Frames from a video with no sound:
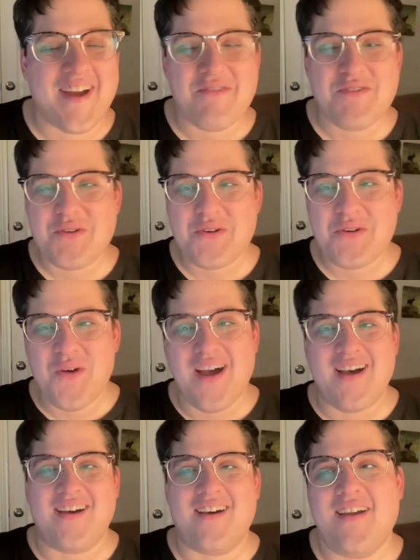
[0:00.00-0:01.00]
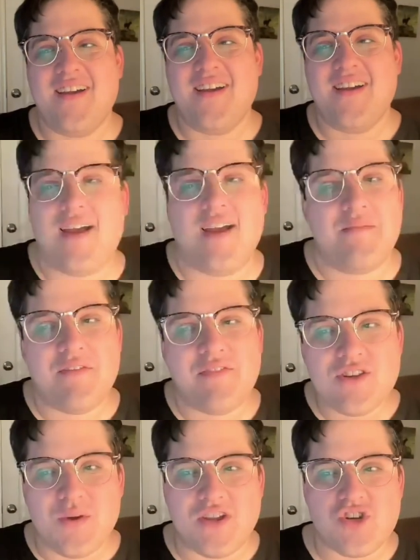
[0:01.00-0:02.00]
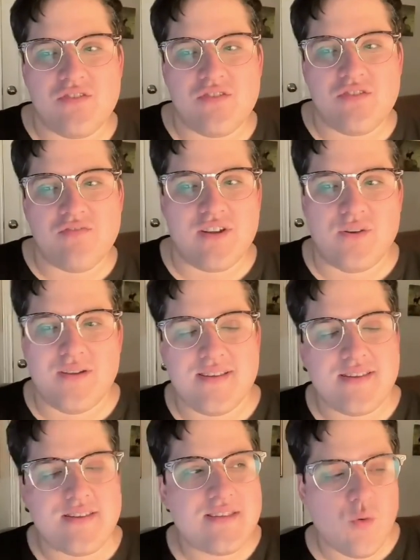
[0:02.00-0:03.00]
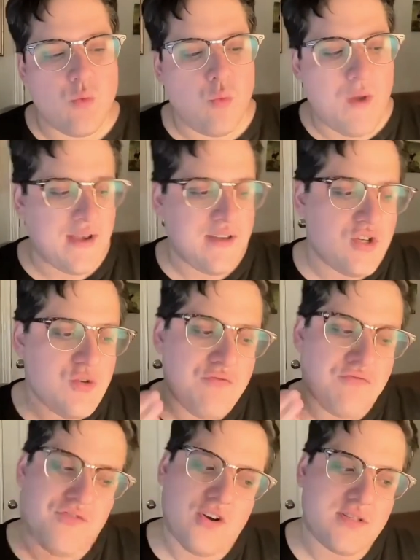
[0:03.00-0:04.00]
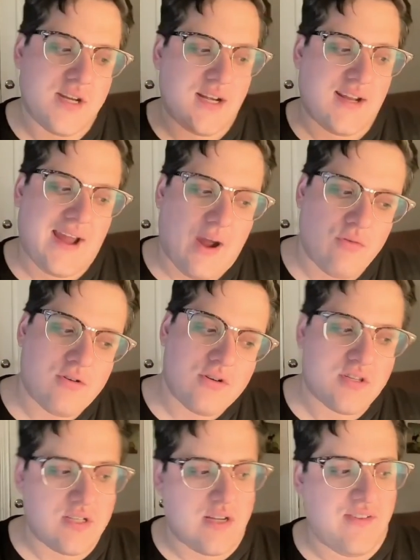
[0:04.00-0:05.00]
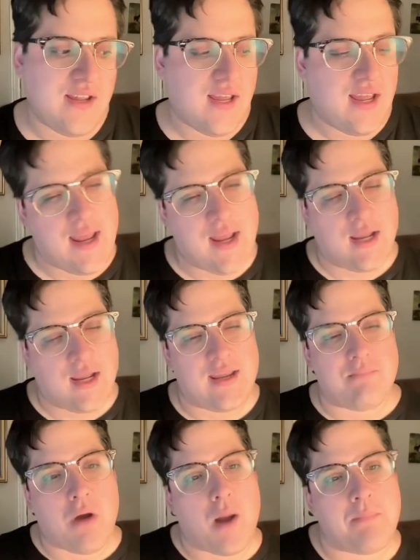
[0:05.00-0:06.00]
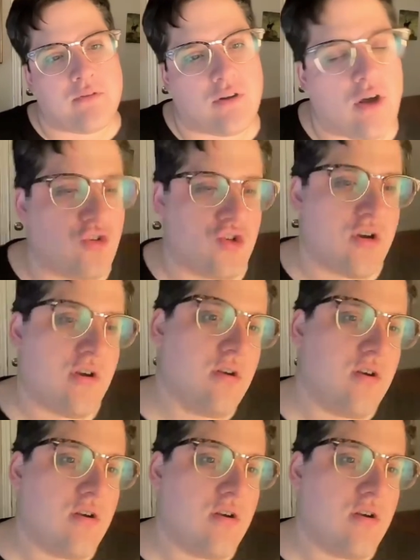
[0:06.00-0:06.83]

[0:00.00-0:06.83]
I'm doing well. My first question for you is, when did you first encounter Stephen King in popular culture?